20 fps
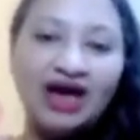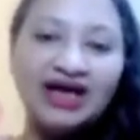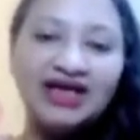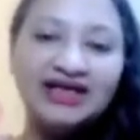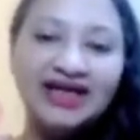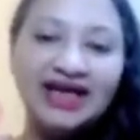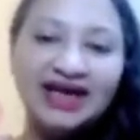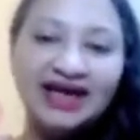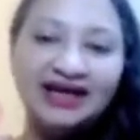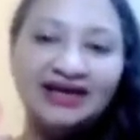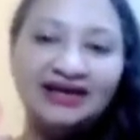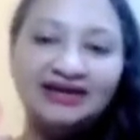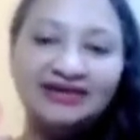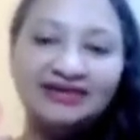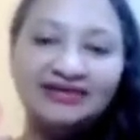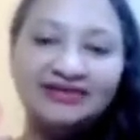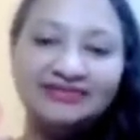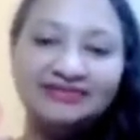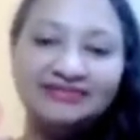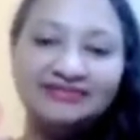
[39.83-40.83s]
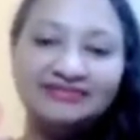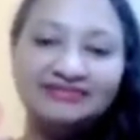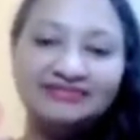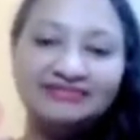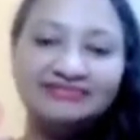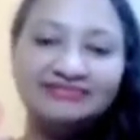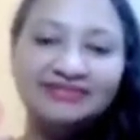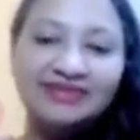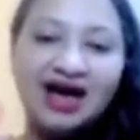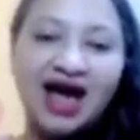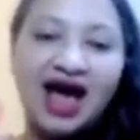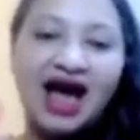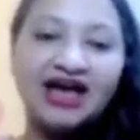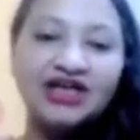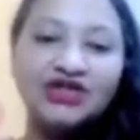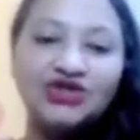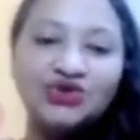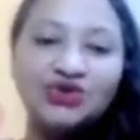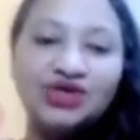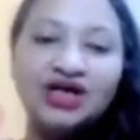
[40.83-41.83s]
One day,
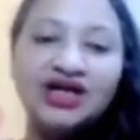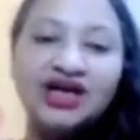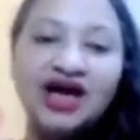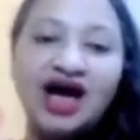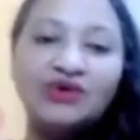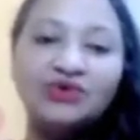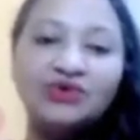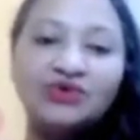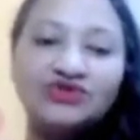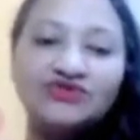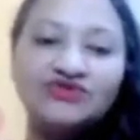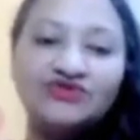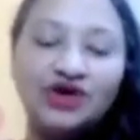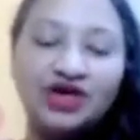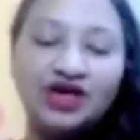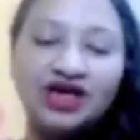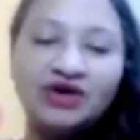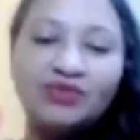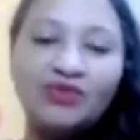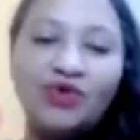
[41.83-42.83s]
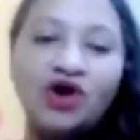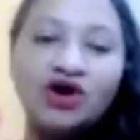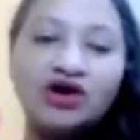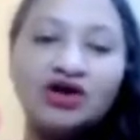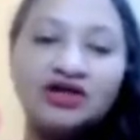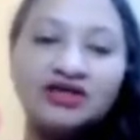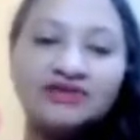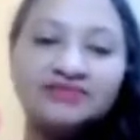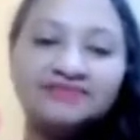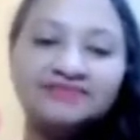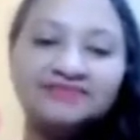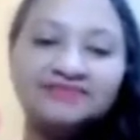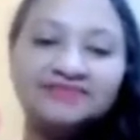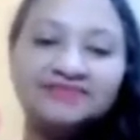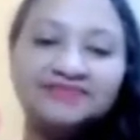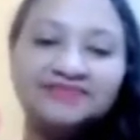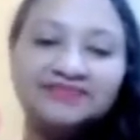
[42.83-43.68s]
I took her out for her walk.